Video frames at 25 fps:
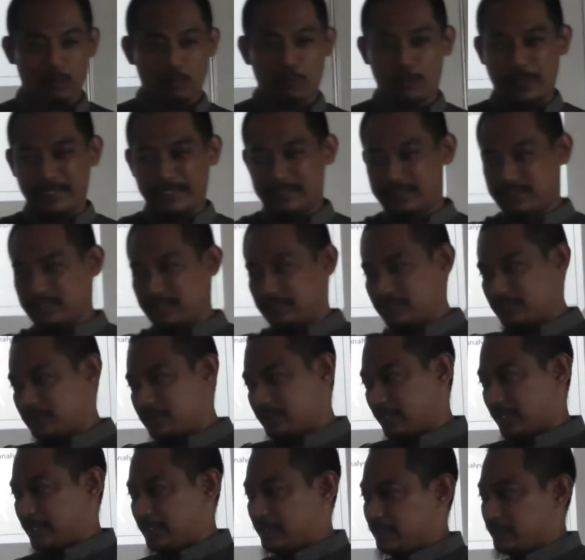Western
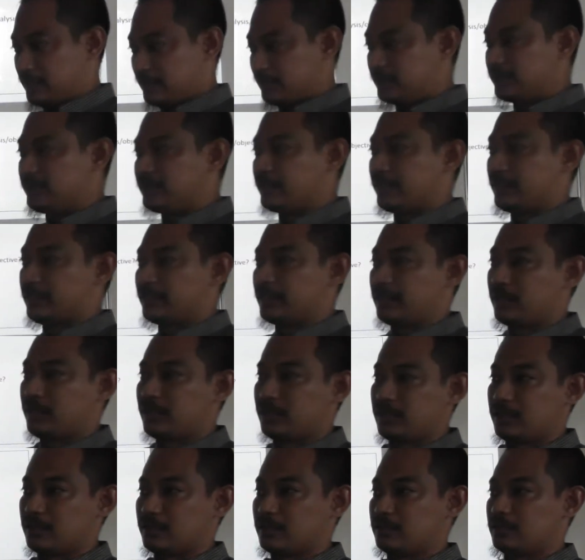side, they
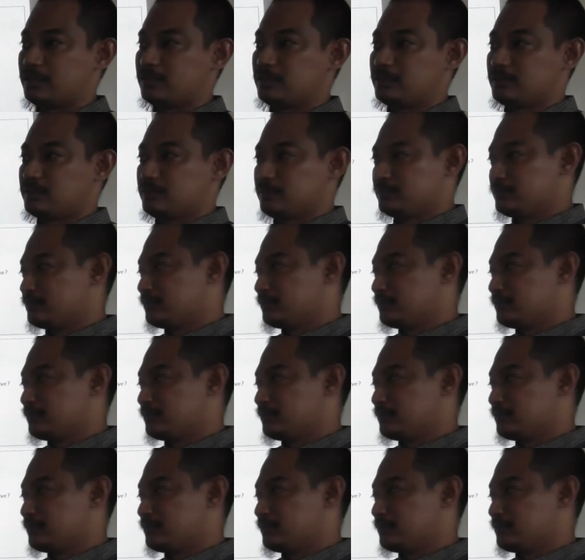are